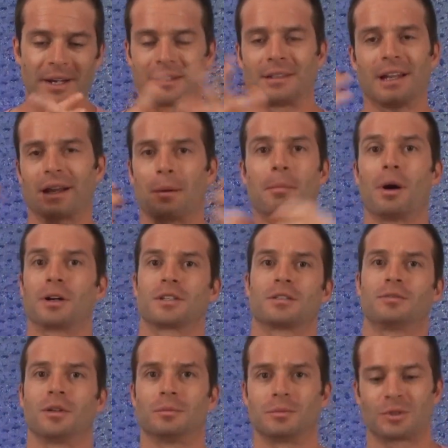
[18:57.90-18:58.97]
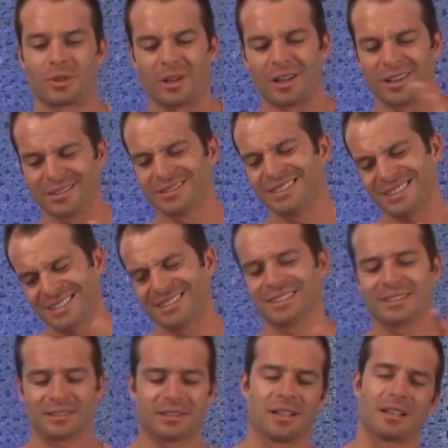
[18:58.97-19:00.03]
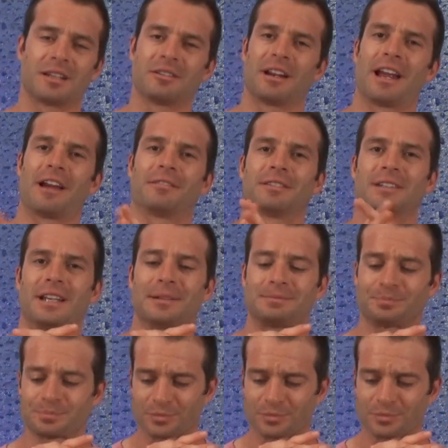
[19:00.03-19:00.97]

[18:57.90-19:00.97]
like a bunch of them. So I'll give it a half on that.